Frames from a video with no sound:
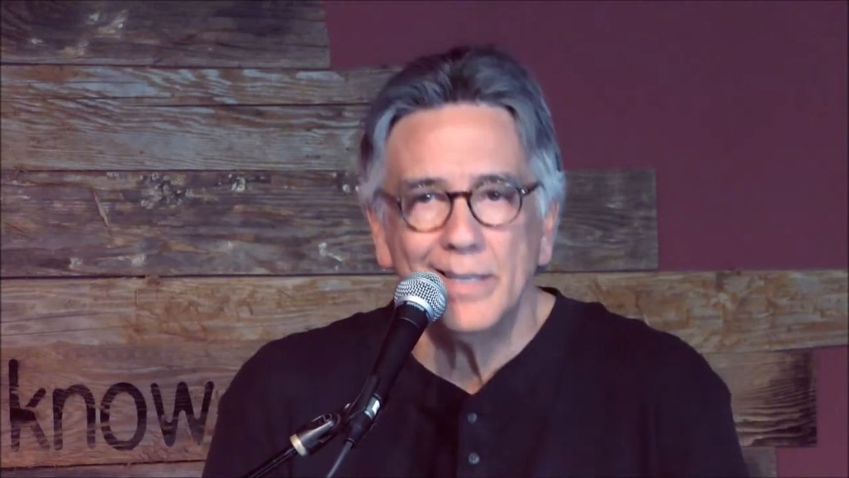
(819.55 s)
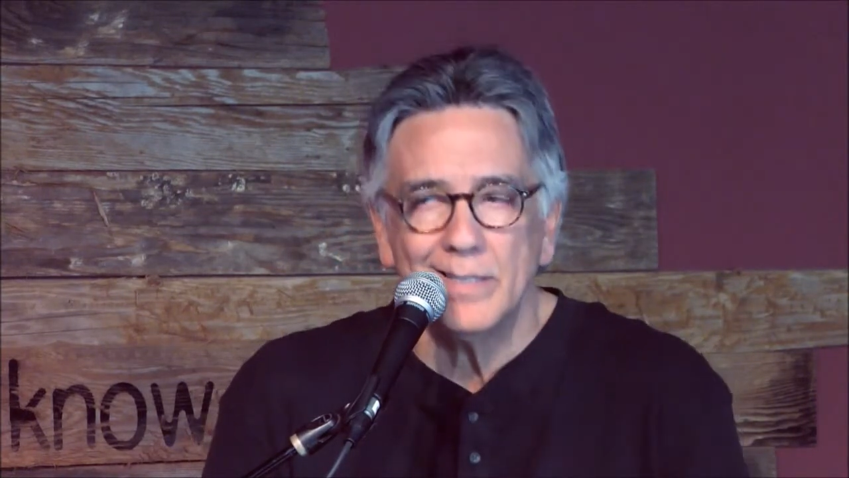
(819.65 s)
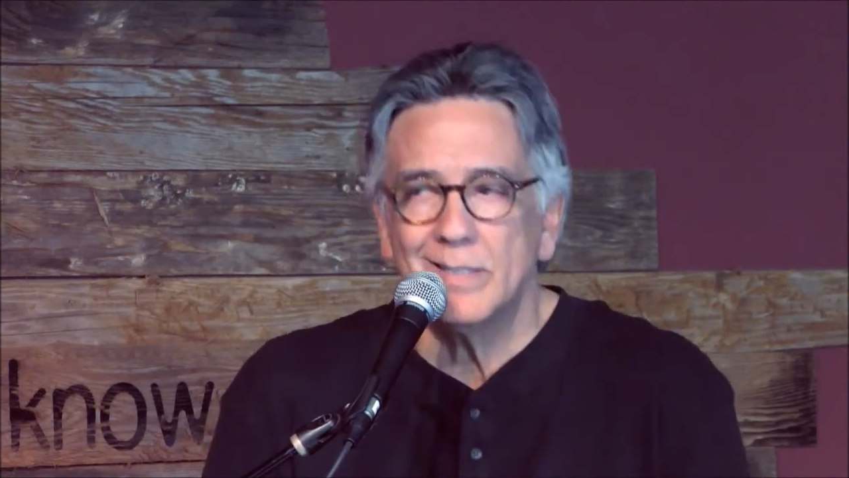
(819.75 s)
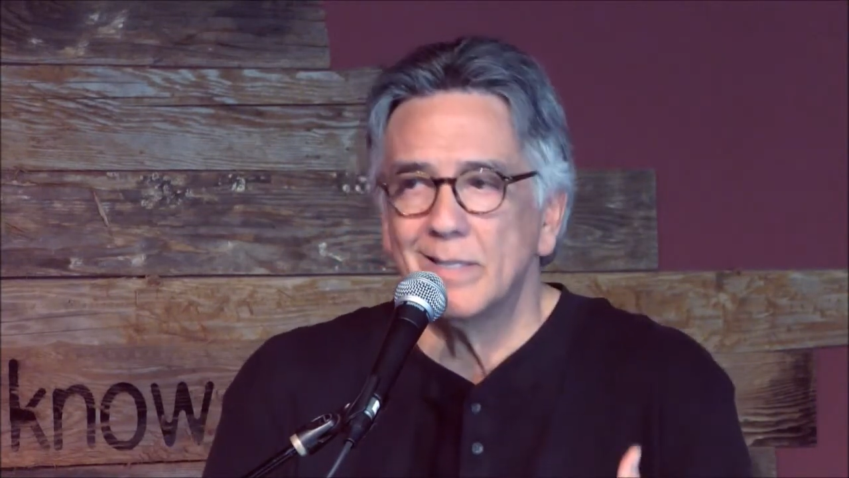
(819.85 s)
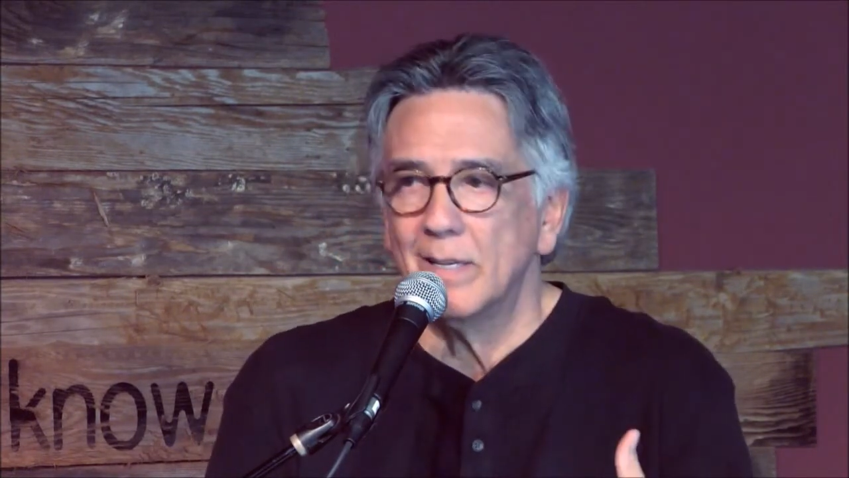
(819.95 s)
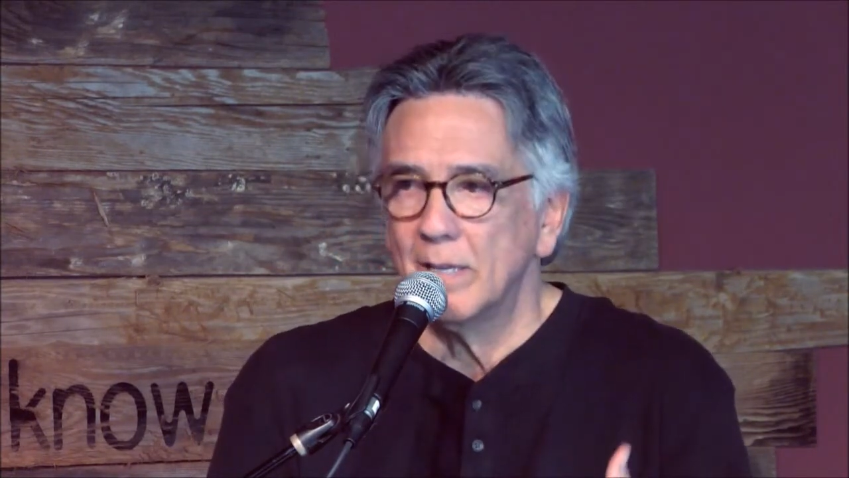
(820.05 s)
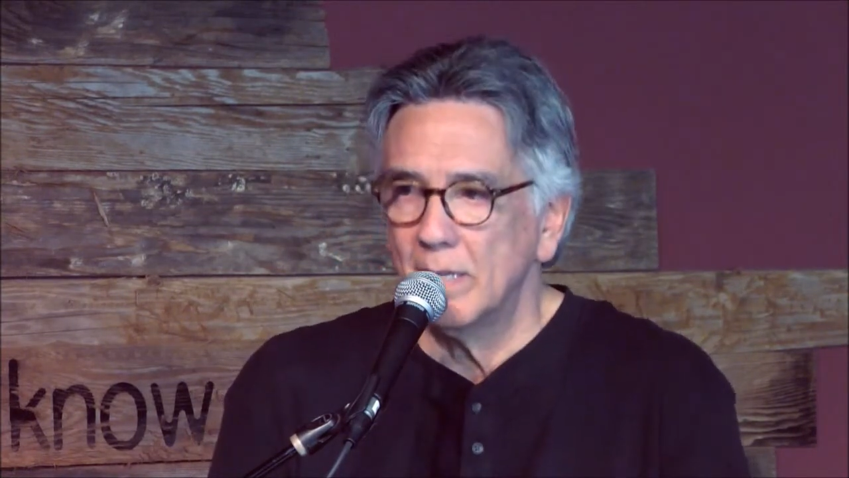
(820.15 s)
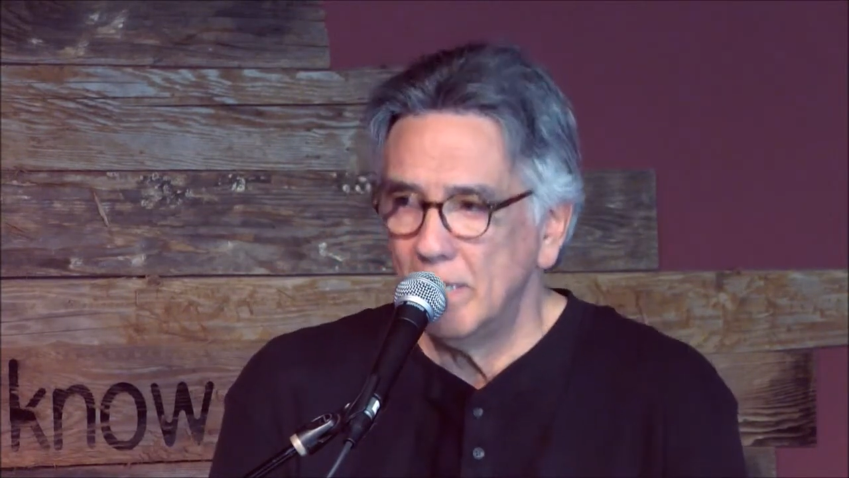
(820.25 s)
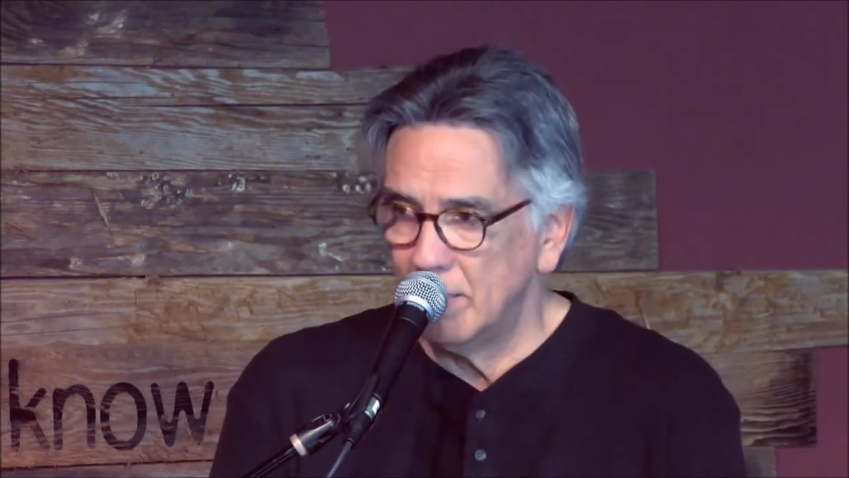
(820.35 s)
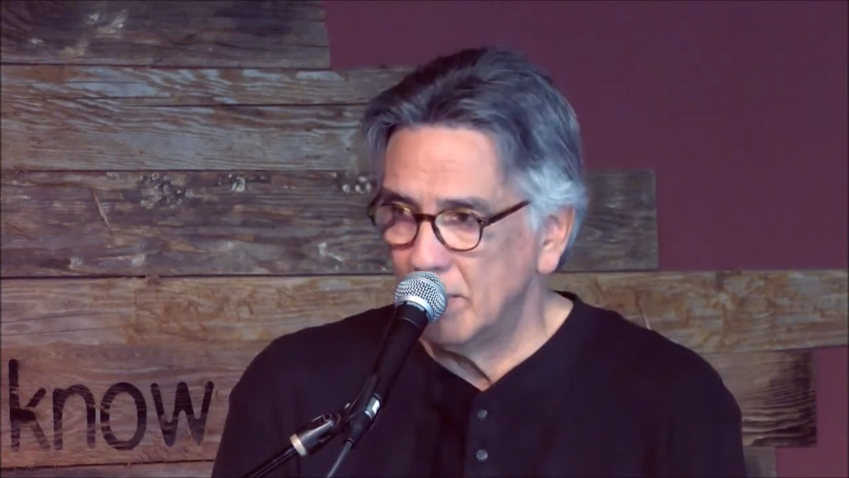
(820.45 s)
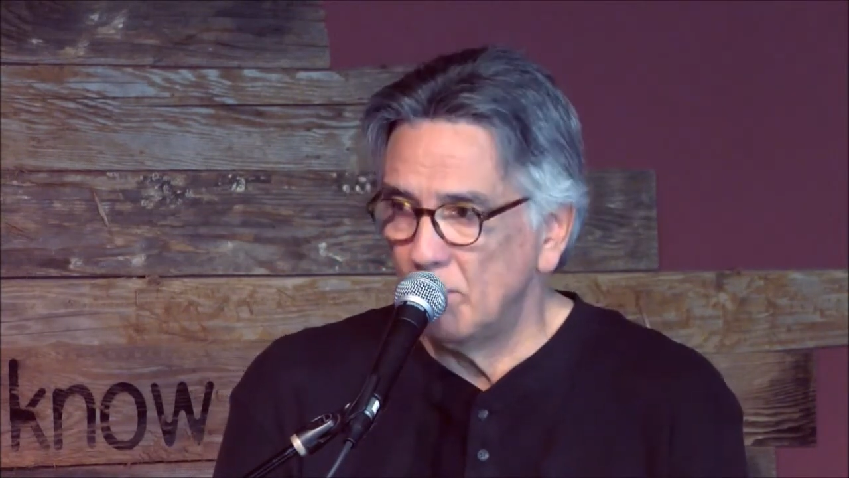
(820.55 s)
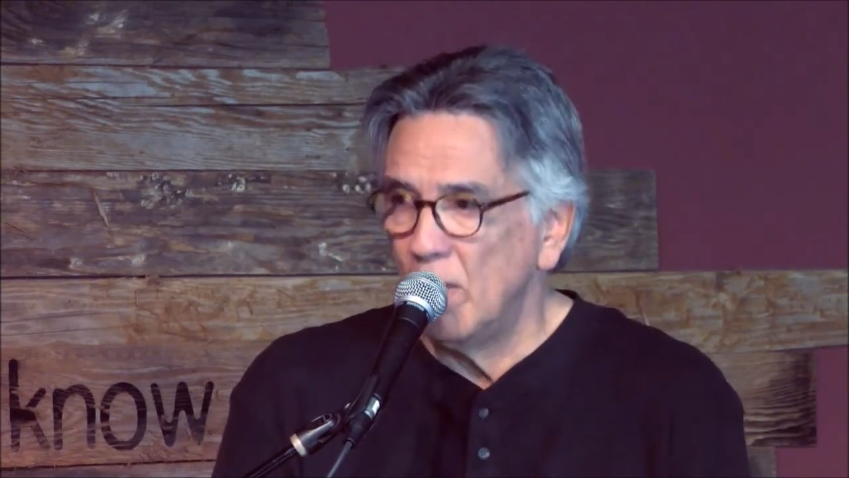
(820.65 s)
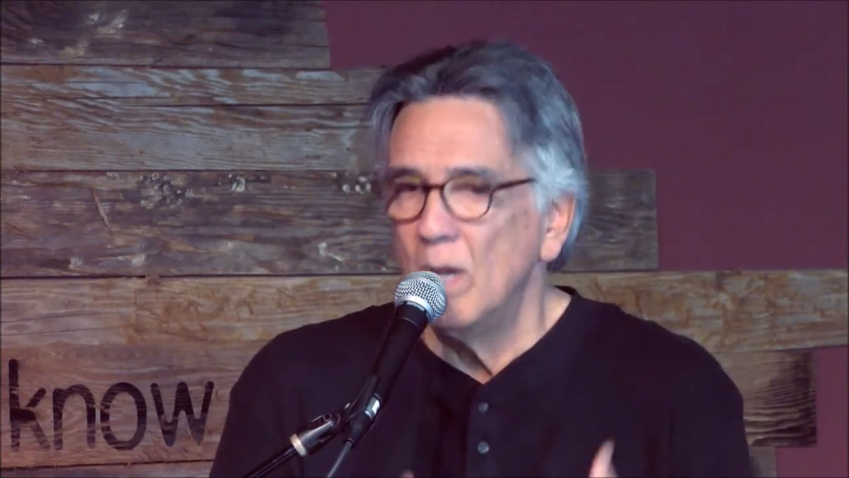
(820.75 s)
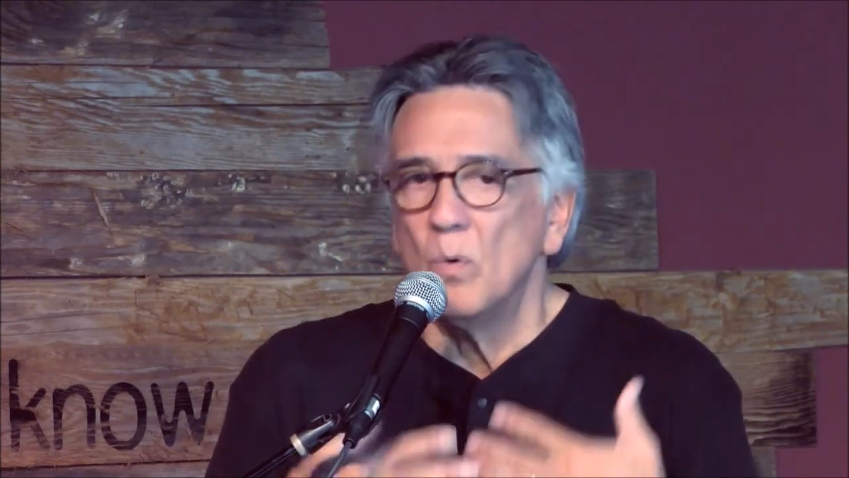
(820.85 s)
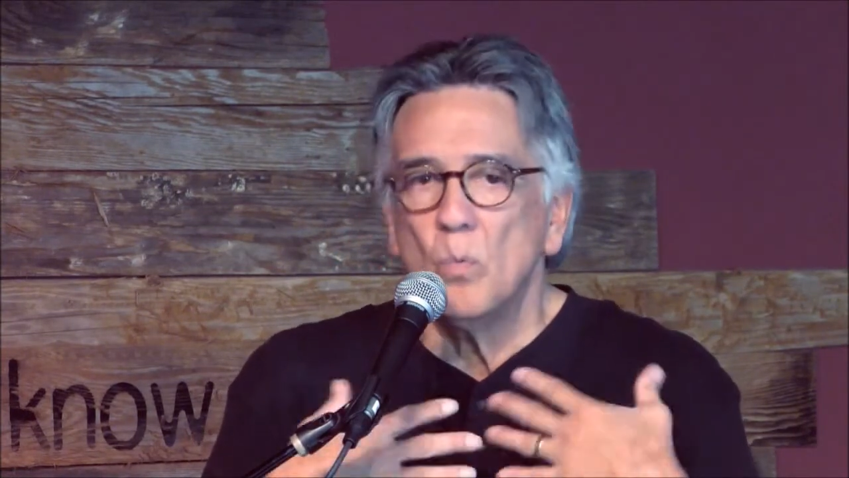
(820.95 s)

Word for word: is kingdom.